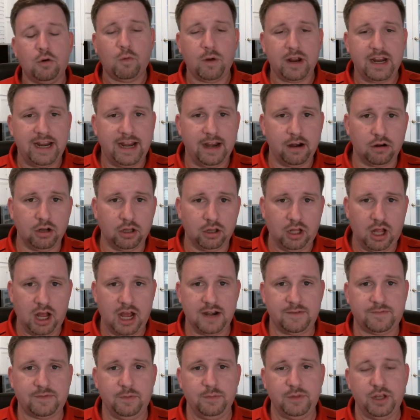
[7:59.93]
We hear a
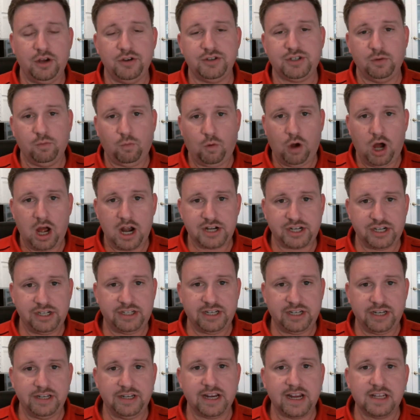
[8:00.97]
lot from those in
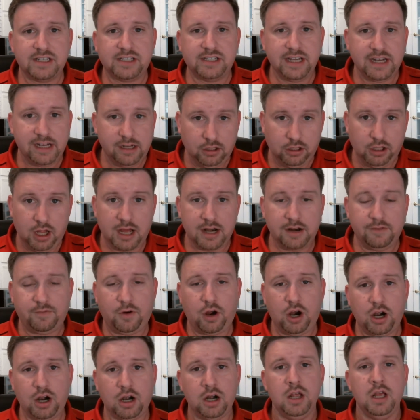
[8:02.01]
Washington, D.C., a lot of
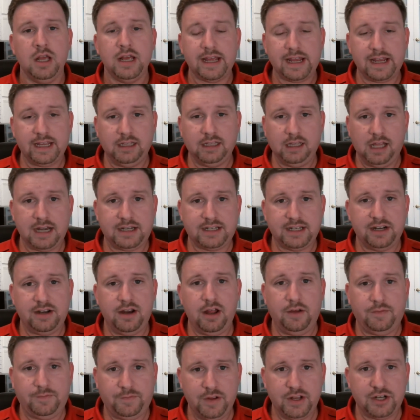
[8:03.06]
our elected
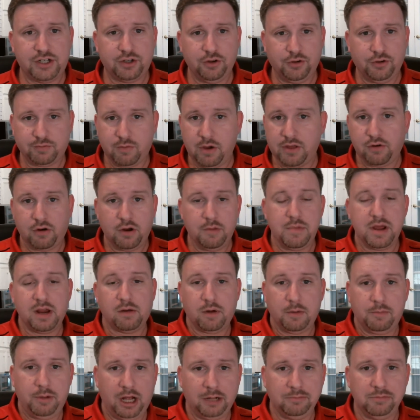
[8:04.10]
officials, whether it be
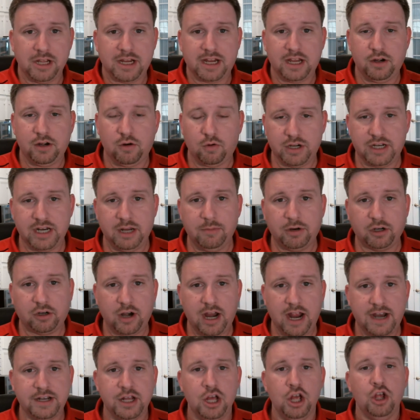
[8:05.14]
Republican or
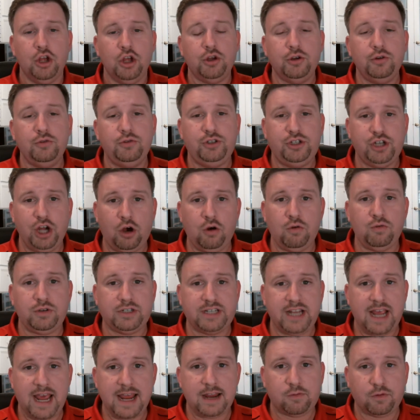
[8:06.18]
Democrat, who
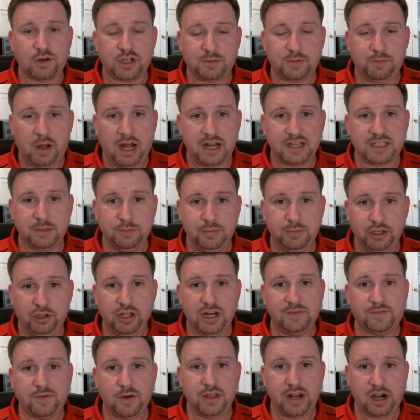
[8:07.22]
don't take
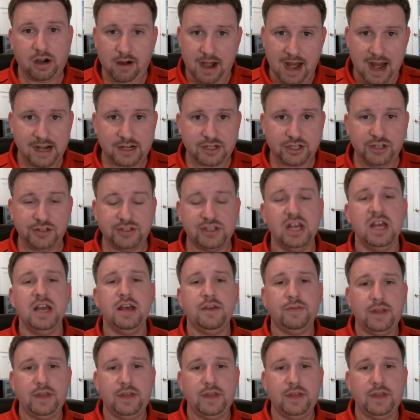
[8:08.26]
responsibility for their actions.